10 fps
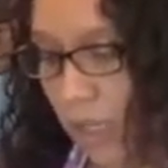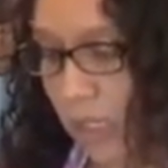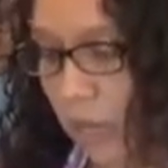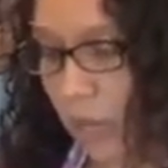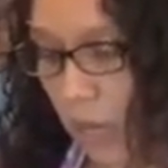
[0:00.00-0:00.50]
it
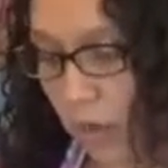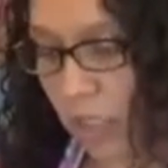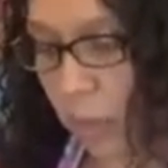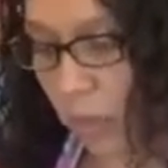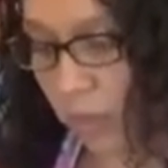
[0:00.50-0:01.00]
is a very
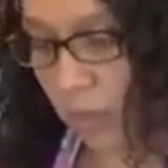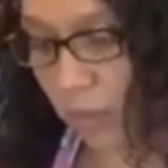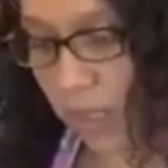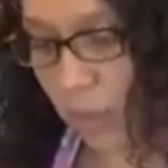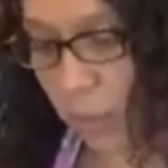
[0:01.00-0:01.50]
sparing
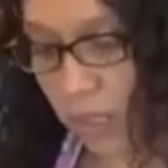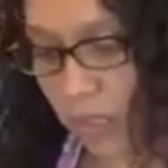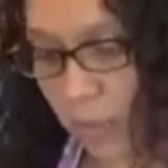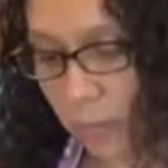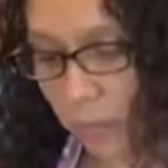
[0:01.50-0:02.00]

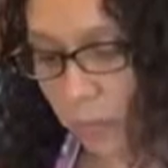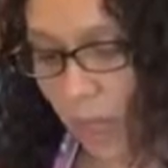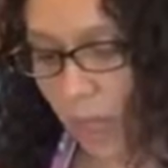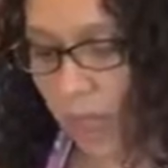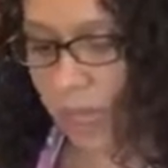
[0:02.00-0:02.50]
recipe,
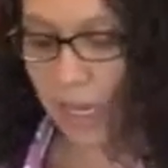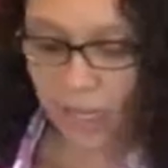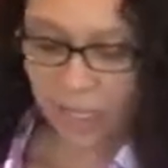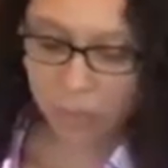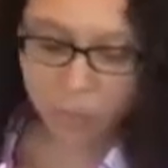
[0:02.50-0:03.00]
and
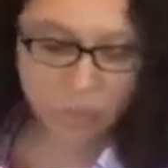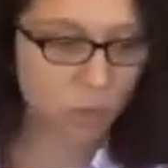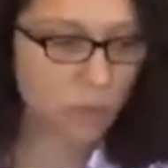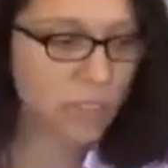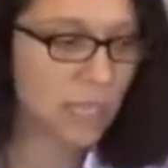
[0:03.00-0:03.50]
it can be
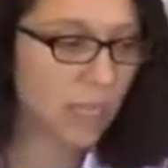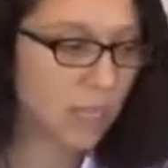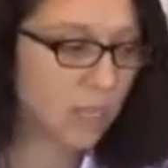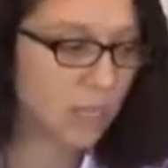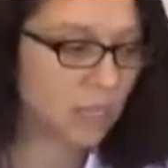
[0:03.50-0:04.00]
used
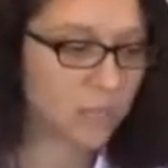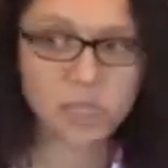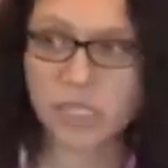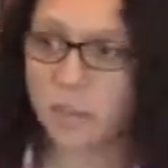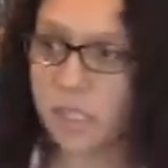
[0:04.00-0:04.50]
to
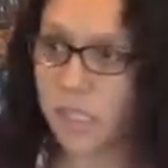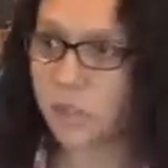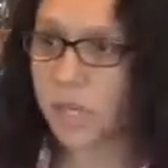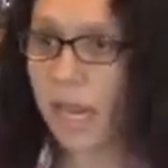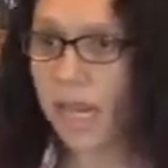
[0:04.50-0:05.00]

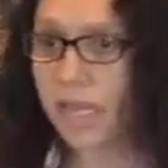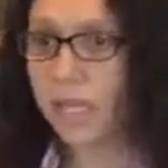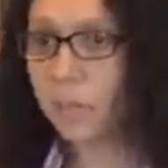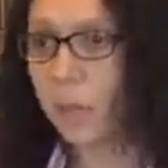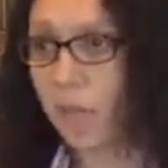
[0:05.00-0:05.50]
substitute
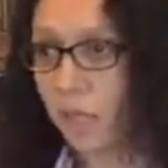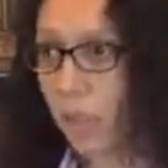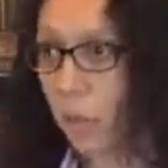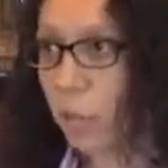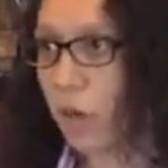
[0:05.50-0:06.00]
any
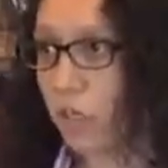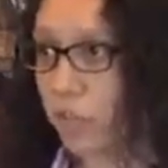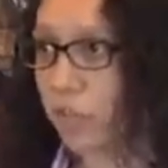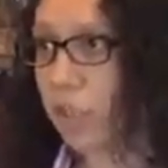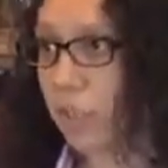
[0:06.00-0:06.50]
butter or
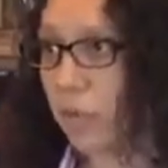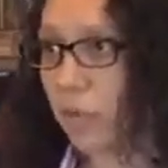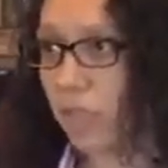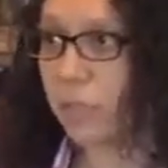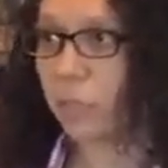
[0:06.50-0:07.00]
margarine in your
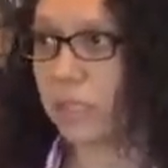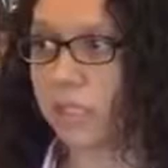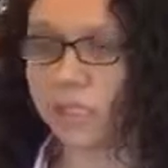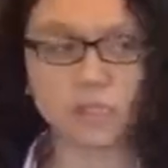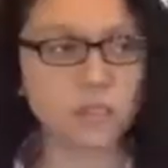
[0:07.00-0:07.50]
recipes.